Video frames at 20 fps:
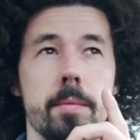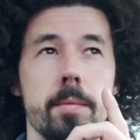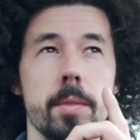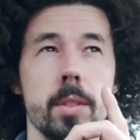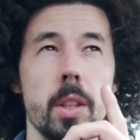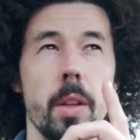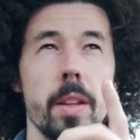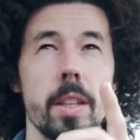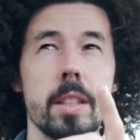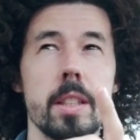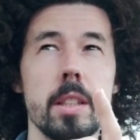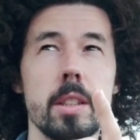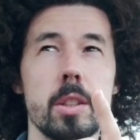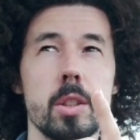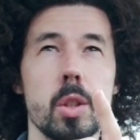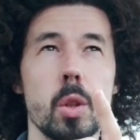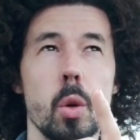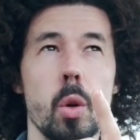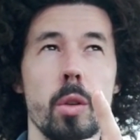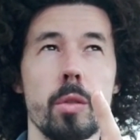So this is
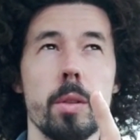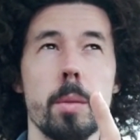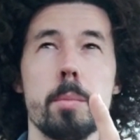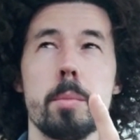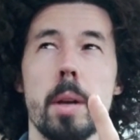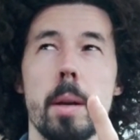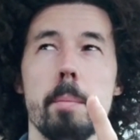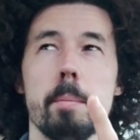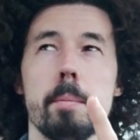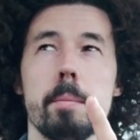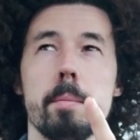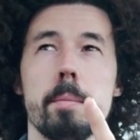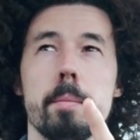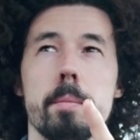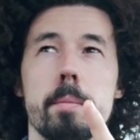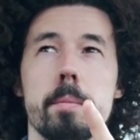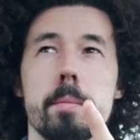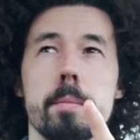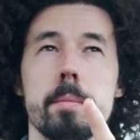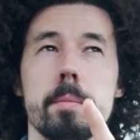sort of a prep,
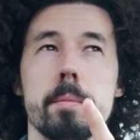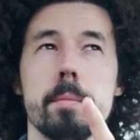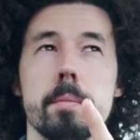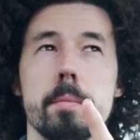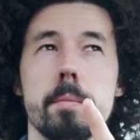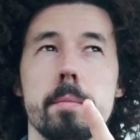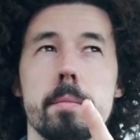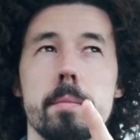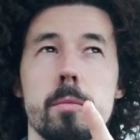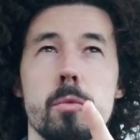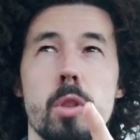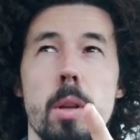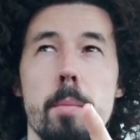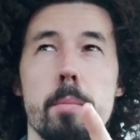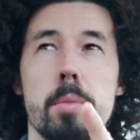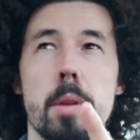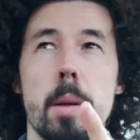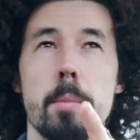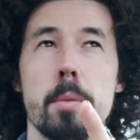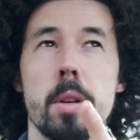trip
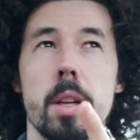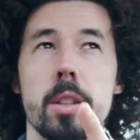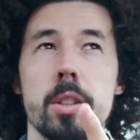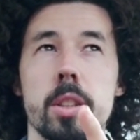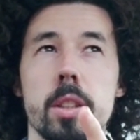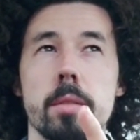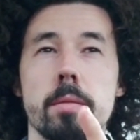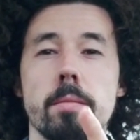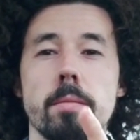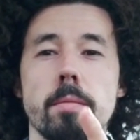preparation.